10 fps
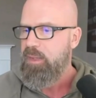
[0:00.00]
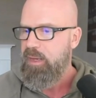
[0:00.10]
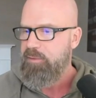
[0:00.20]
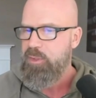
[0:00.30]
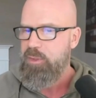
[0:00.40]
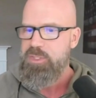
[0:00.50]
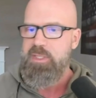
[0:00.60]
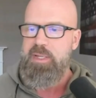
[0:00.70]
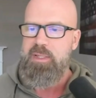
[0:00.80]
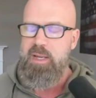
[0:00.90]
I've coached a
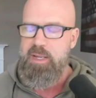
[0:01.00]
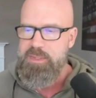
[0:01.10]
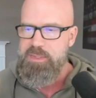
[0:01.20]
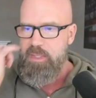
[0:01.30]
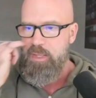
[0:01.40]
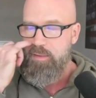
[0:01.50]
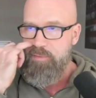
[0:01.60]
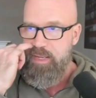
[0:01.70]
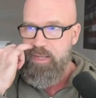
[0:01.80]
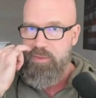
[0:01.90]
lot of guys that have
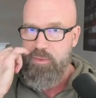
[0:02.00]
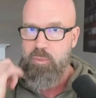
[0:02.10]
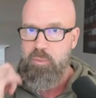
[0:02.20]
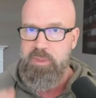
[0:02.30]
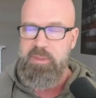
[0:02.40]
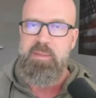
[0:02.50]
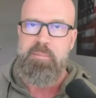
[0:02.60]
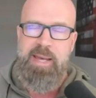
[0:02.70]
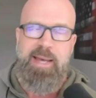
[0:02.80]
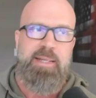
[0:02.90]
had really
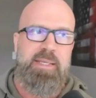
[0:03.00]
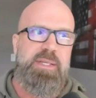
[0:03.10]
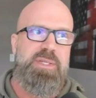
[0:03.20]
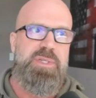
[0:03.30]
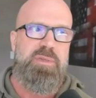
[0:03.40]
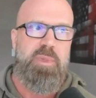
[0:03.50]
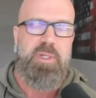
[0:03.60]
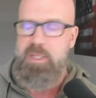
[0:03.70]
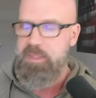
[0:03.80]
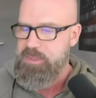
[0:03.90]
bad cases of
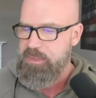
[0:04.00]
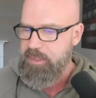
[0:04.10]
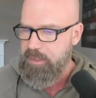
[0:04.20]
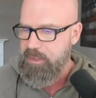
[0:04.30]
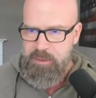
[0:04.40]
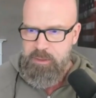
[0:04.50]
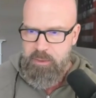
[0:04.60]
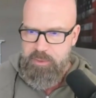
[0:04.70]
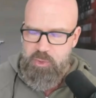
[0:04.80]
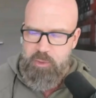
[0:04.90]
Oneitis. Like,
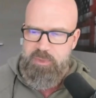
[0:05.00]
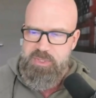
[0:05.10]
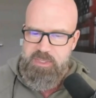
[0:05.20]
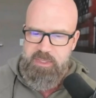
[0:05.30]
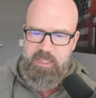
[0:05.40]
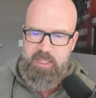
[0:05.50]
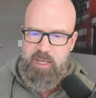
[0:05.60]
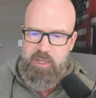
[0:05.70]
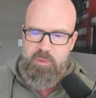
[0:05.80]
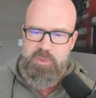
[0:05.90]
it's almost like
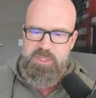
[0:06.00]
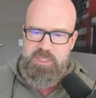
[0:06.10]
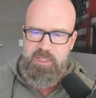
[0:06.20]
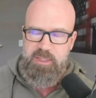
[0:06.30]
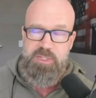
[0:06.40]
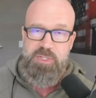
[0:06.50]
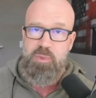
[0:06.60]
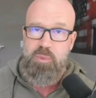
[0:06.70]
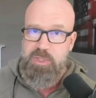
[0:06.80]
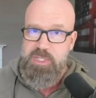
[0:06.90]
I always think this is
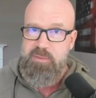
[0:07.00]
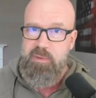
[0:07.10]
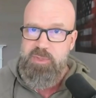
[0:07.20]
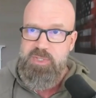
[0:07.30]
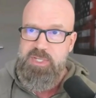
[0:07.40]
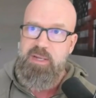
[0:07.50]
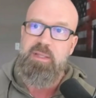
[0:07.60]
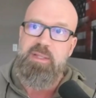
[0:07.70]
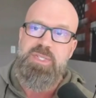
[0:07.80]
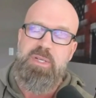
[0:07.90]
the worst I've ever seen,
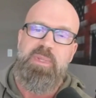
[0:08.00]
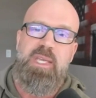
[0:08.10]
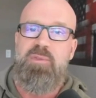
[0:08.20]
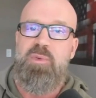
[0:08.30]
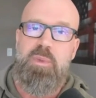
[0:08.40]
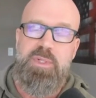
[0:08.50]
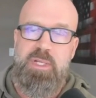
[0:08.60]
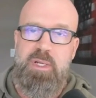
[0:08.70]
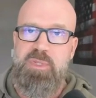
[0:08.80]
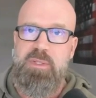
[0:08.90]
and then something even worse
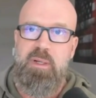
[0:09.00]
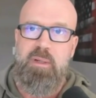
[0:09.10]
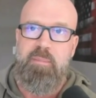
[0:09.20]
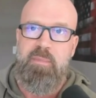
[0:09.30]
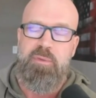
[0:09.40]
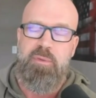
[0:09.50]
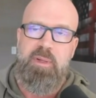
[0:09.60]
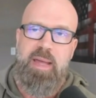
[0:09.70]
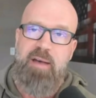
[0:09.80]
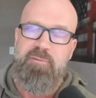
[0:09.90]
comes along
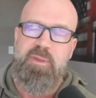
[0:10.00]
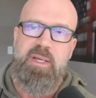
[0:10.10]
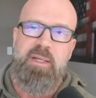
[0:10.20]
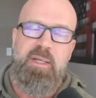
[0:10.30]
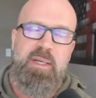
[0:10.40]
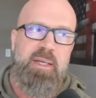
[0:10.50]
after that.